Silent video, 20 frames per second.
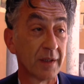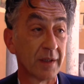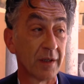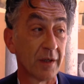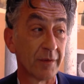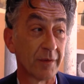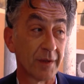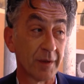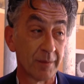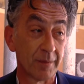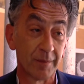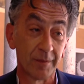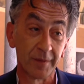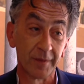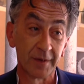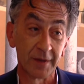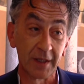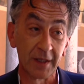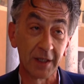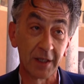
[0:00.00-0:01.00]
of the
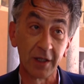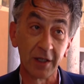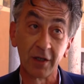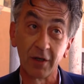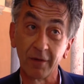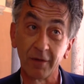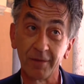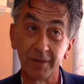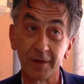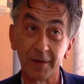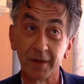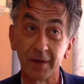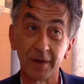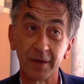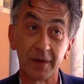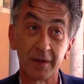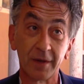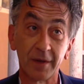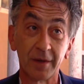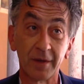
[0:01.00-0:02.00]
thinking of
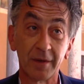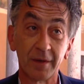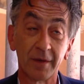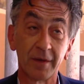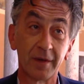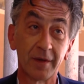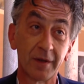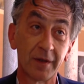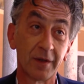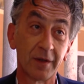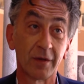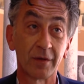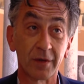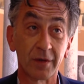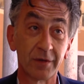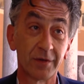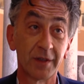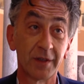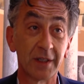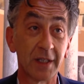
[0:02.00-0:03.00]

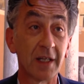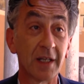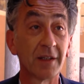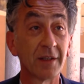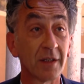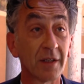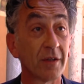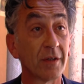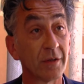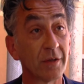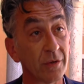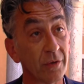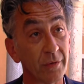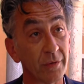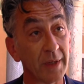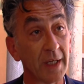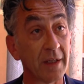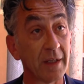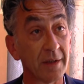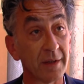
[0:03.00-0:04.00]
Occidental and
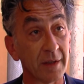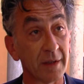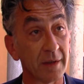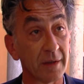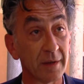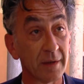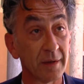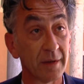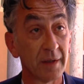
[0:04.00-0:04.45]
Oriental.